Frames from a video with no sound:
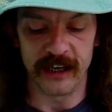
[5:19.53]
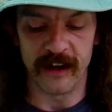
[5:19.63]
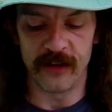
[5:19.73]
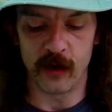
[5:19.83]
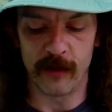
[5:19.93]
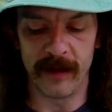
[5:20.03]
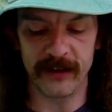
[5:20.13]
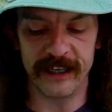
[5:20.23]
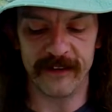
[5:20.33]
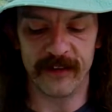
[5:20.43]
of the
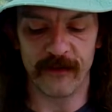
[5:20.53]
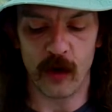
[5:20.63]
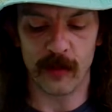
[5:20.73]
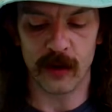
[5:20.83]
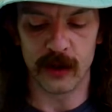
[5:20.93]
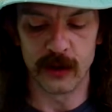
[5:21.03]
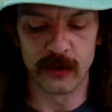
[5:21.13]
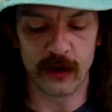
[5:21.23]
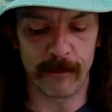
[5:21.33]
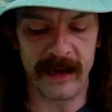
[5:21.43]
rebellion of the former
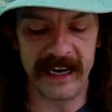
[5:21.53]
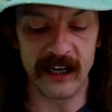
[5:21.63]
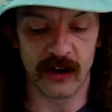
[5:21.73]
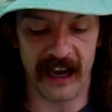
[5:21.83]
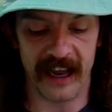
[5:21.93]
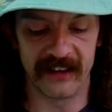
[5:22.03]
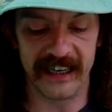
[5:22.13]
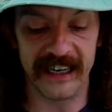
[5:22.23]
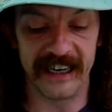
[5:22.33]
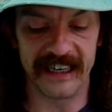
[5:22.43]
lunar penal
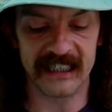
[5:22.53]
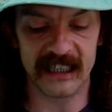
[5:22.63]
colony against the